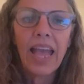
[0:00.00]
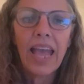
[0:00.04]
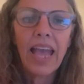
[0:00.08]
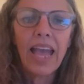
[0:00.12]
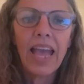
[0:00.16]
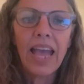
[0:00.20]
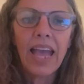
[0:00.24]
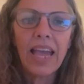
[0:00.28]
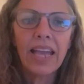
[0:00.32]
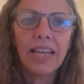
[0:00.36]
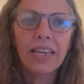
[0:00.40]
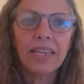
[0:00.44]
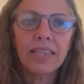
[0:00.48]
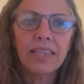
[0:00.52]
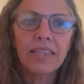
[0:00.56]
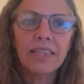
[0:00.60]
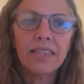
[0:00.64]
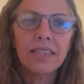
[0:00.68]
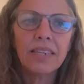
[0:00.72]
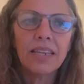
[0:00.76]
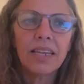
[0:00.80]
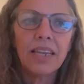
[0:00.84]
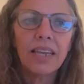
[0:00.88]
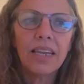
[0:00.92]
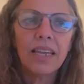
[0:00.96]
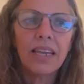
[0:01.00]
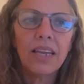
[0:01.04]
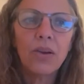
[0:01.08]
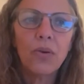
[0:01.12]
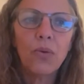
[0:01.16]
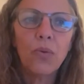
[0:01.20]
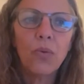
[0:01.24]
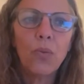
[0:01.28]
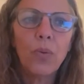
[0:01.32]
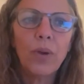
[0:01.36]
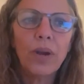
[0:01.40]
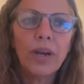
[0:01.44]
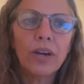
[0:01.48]
And
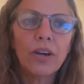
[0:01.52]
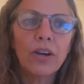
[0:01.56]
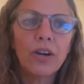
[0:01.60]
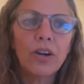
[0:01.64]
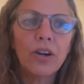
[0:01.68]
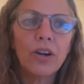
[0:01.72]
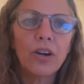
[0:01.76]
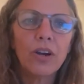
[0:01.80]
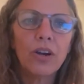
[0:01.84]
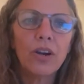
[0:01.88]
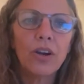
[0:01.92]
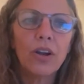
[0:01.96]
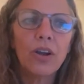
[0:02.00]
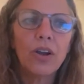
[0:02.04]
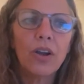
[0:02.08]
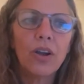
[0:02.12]
where